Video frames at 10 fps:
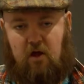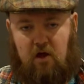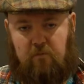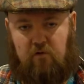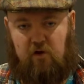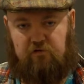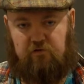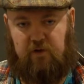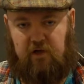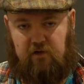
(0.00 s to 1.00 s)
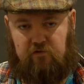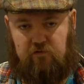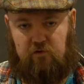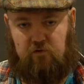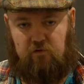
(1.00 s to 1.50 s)
approached me
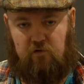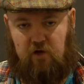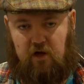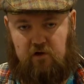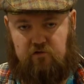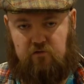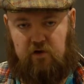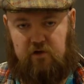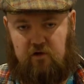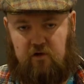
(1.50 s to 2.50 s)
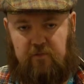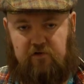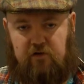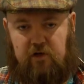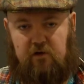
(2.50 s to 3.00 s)
to join the
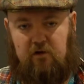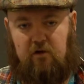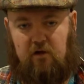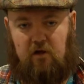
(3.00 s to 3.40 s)
commissioning